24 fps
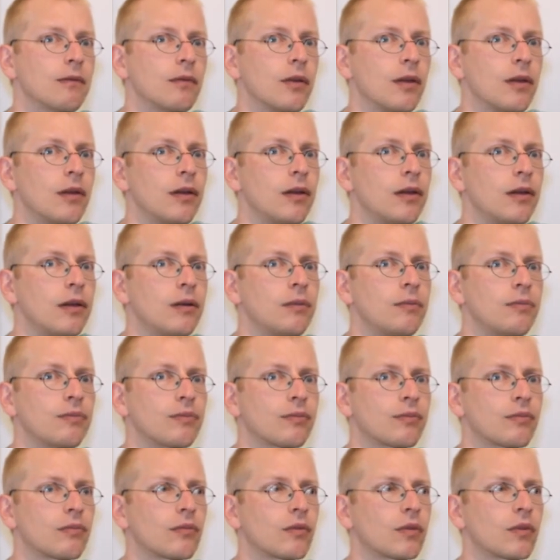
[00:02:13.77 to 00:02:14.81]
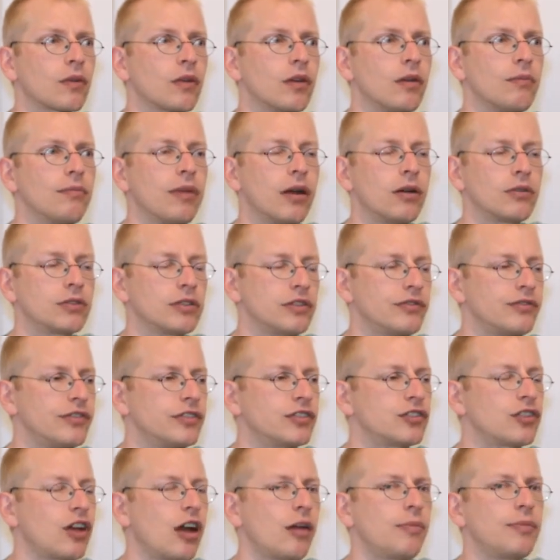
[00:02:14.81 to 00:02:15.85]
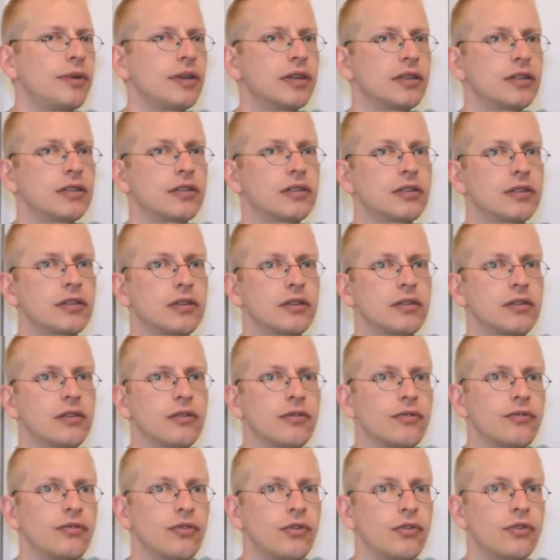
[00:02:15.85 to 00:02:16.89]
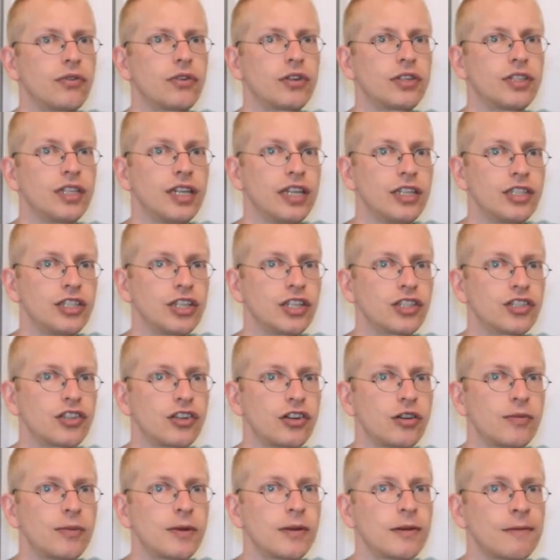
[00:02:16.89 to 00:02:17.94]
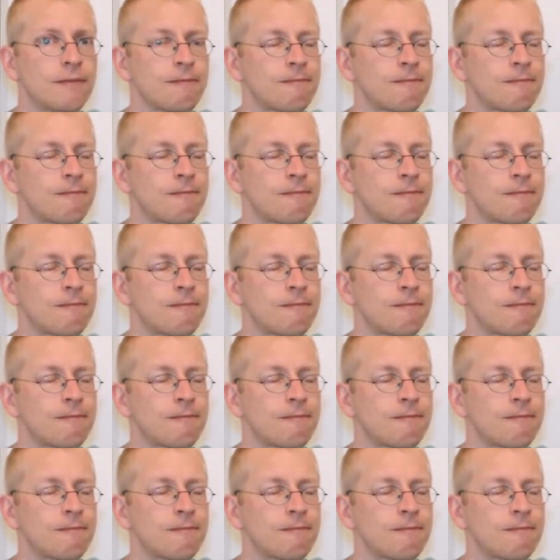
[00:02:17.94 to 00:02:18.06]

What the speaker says: about different topics for teaching German.